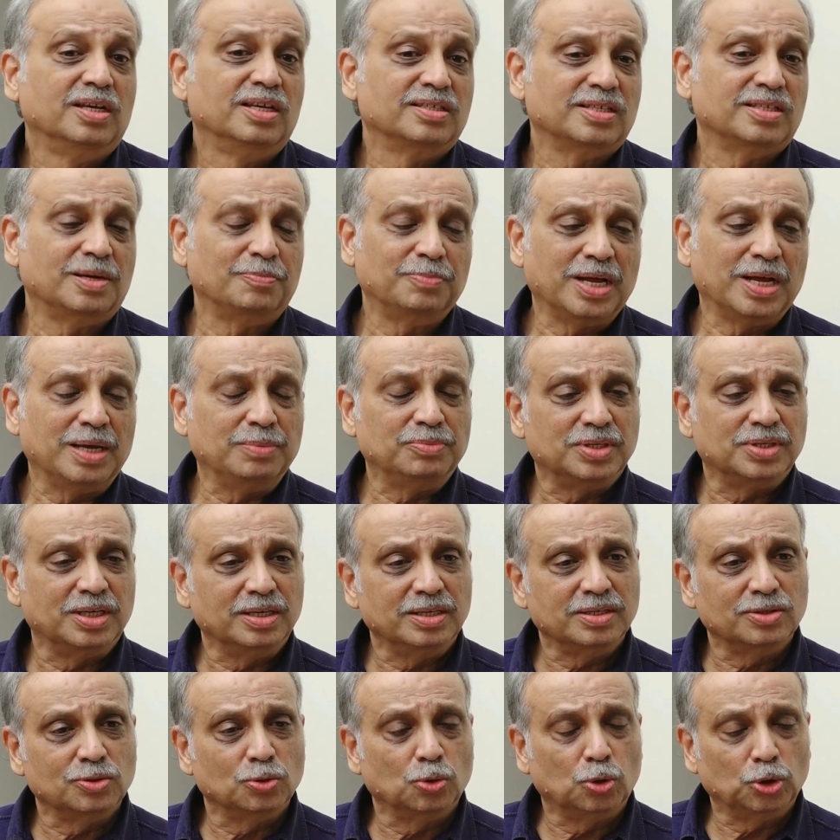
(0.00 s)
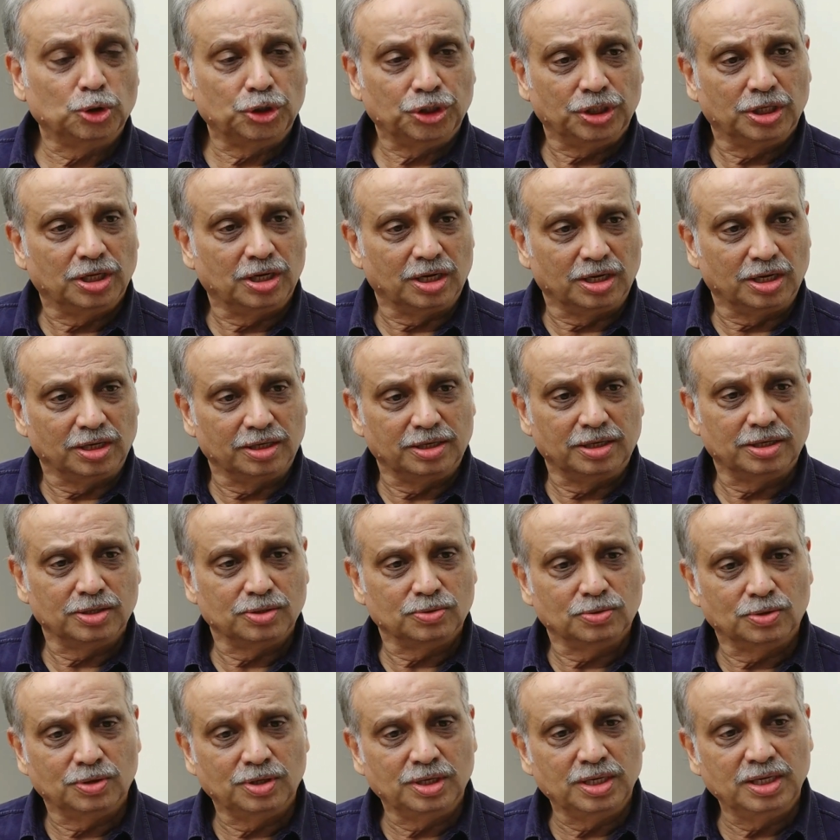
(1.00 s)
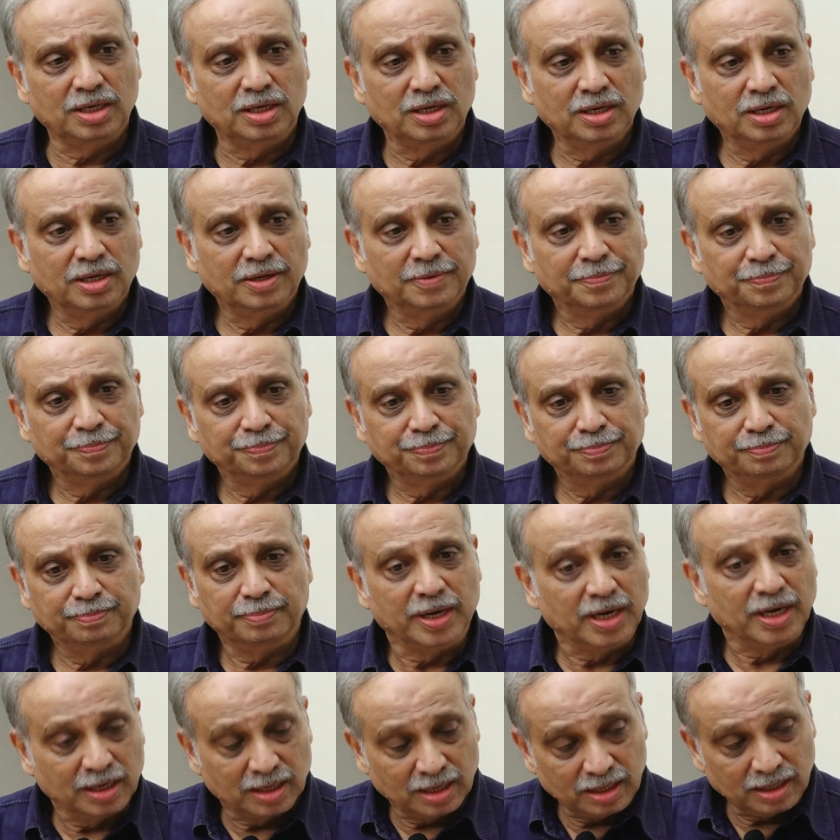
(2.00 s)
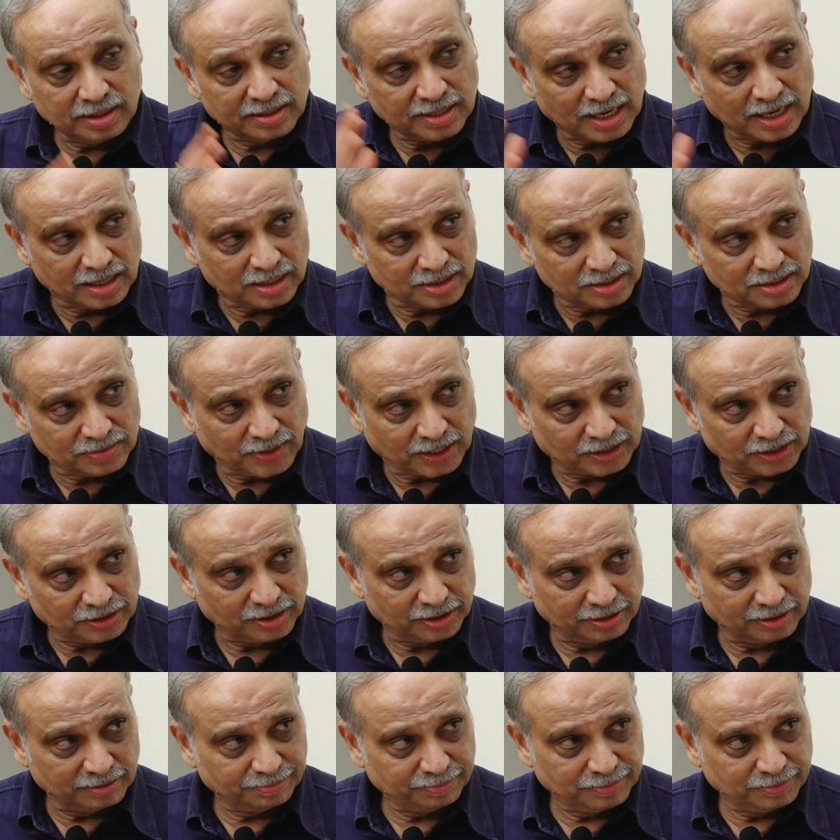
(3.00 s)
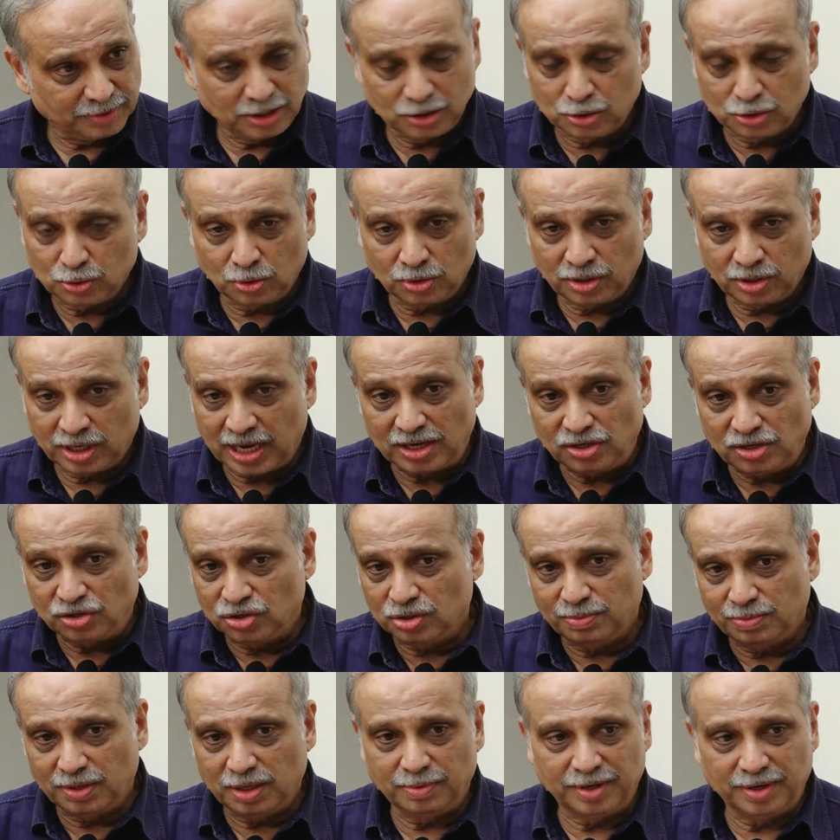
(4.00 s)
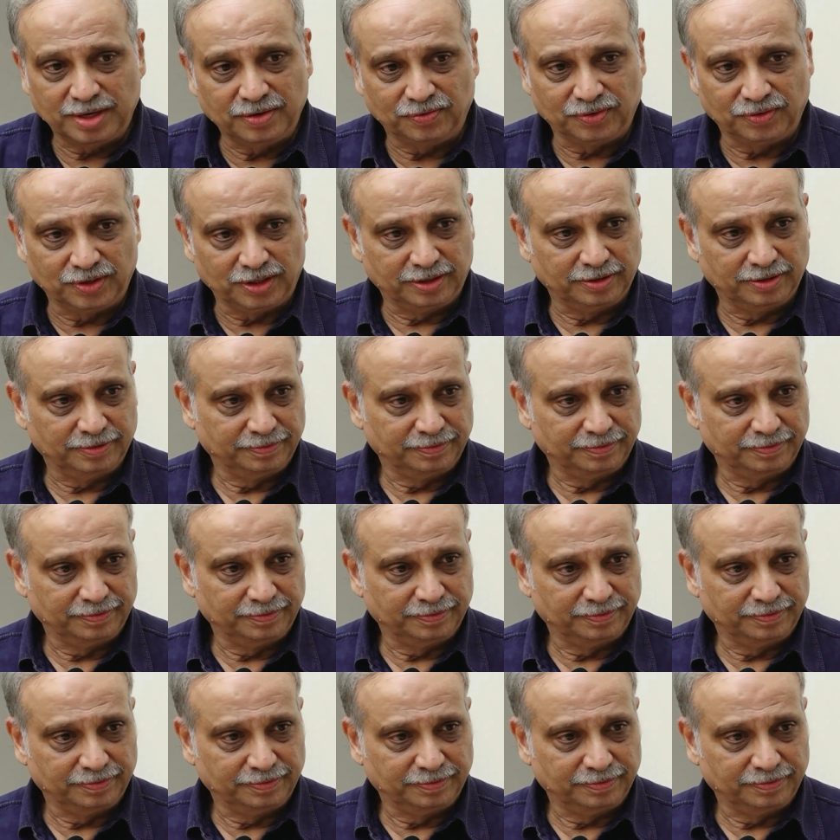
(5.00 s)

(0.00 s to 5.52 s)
Sometimes it is notional. It is only mental satisfaction. There is no tangible benefit.